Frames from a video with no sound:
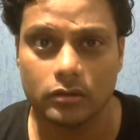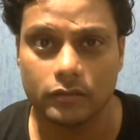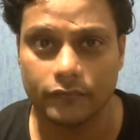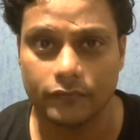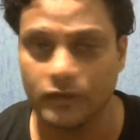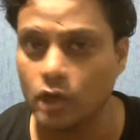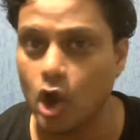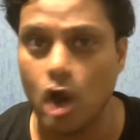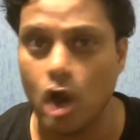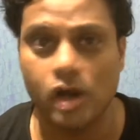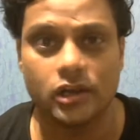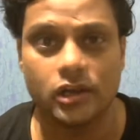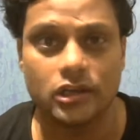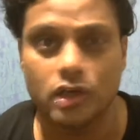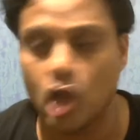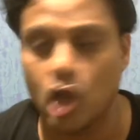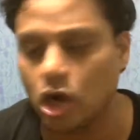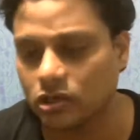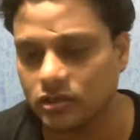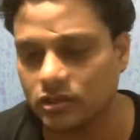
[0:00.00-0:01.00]
We called the
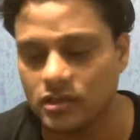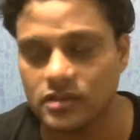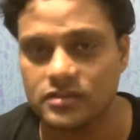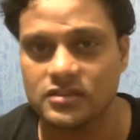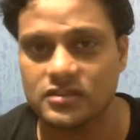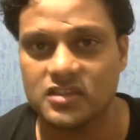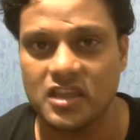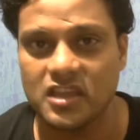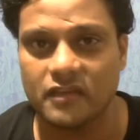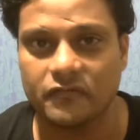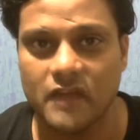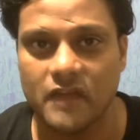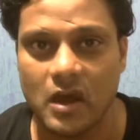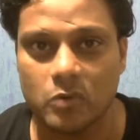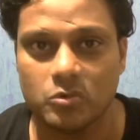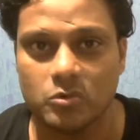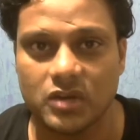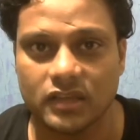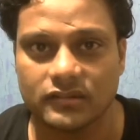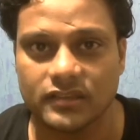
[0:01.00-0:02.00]
doctors, they
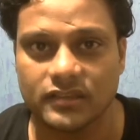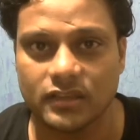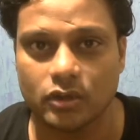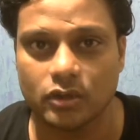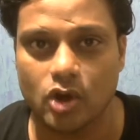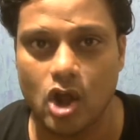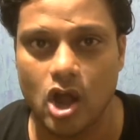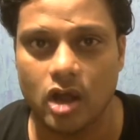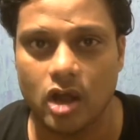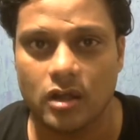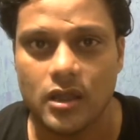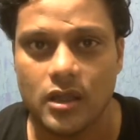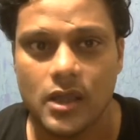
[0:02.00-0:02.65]
found nothing wrong.